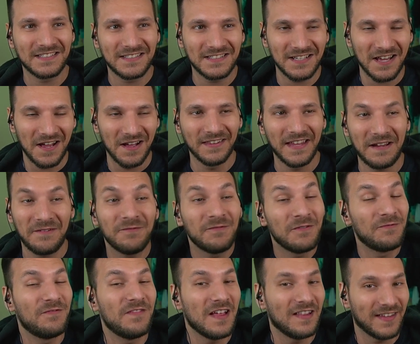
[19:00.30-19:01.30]
so, like
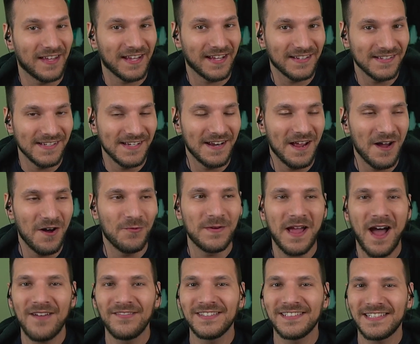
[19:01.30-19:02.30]
fulfilling. You know,
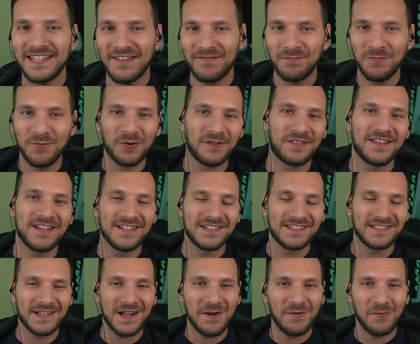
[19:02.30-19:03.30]
we obviously have more things
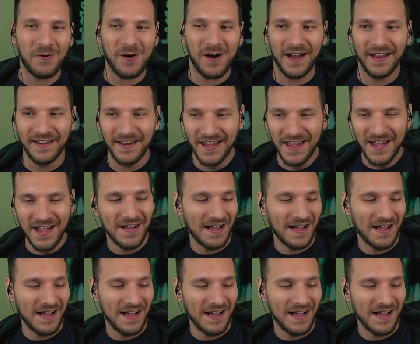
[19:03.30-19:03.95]
to go on.